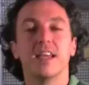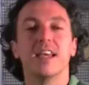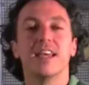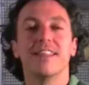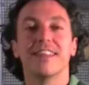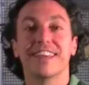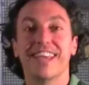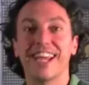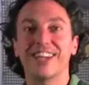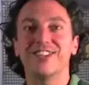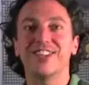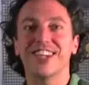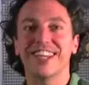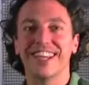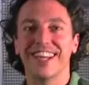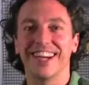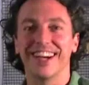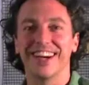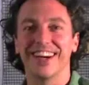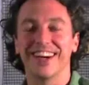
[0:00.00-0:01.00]
The caging
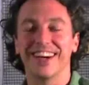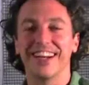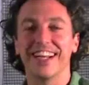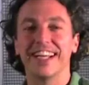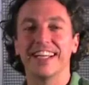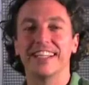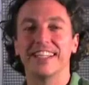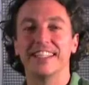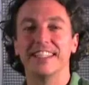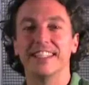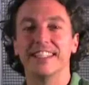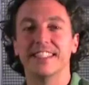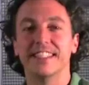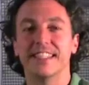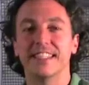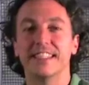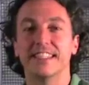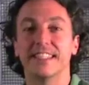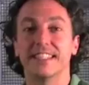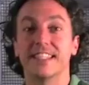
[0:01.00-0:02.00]
here
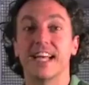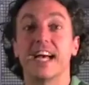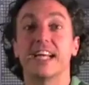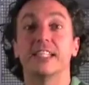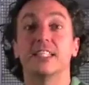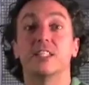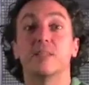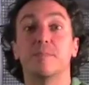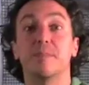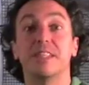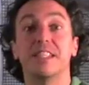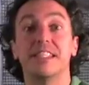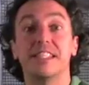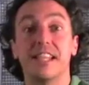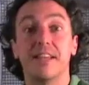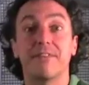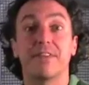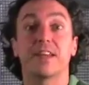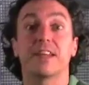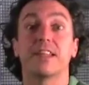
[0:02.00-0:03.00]
is designed
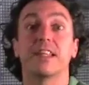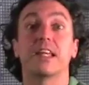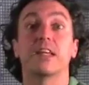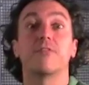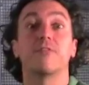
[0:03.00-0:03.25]
specifically